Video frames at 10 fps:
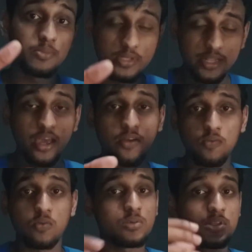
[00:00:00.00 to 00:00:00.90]

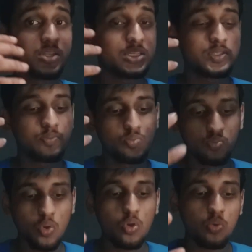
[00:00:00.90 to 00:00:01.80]
therefore there is
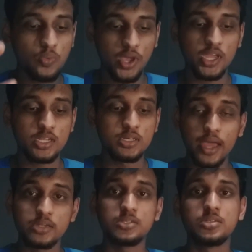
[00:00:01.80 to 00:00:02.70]
more weight added